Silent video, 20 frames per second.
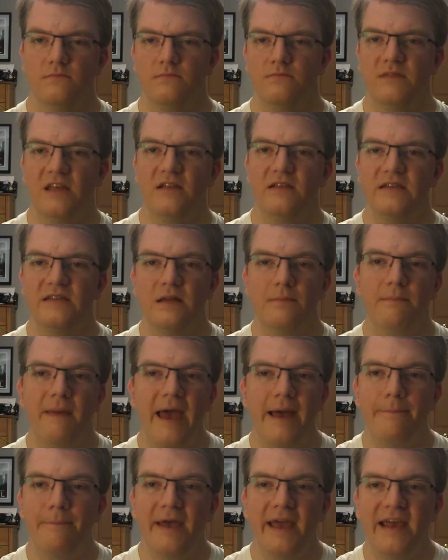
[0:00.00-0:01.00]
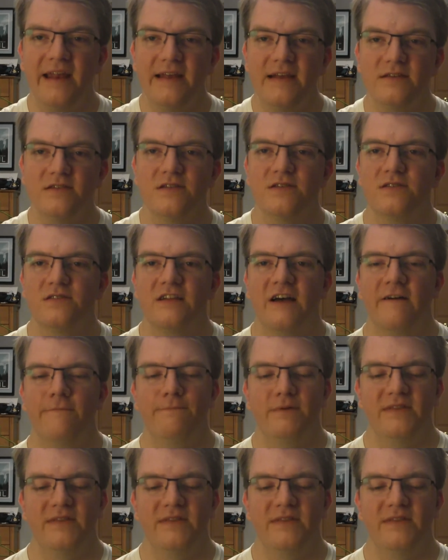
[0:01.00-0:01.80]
they did the matte paintings and stuff,